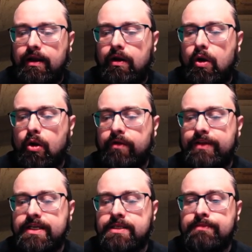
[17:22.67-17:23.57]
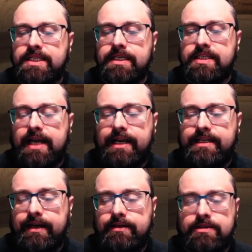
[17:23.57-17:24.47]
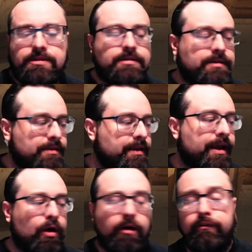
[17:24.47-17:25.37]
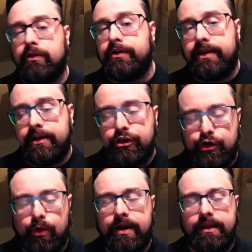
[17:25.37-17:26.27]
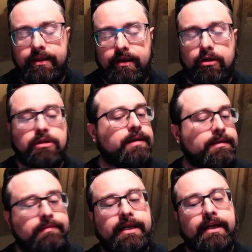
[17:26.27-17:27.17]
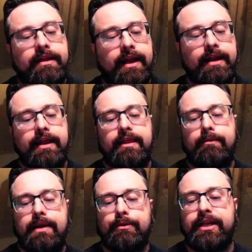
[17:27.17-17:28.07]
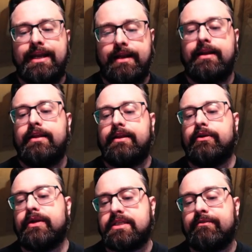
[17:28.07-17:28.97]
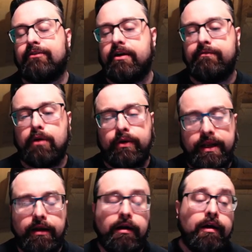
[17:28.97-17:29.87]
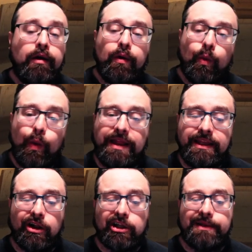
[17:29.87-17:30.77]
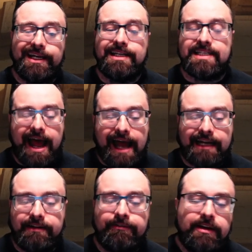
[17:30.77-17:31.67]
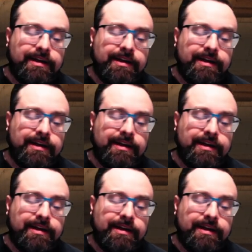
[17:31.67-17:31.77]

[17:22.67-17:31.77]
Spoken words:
All of these missing side tiles, they are filled in during the ultimate, meaning that they'll be able to hit the units in front of Brokir when the ultimate is active.